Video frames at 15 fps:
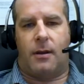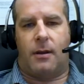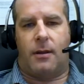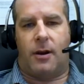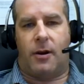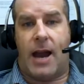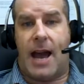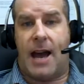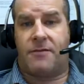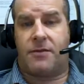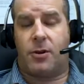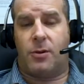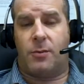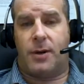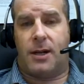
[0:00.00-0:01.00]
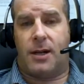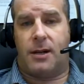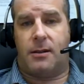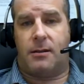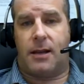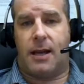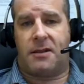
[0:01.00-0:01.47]
thereafter, but
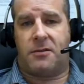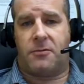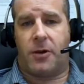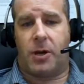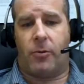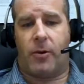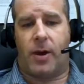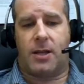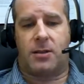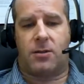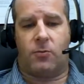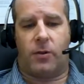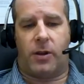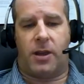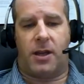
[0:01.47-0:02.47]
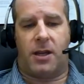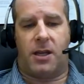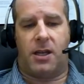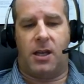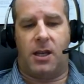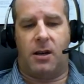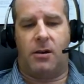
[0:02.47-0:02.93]
can regress within a
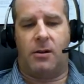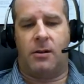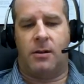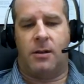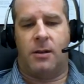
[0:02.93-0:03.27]
year.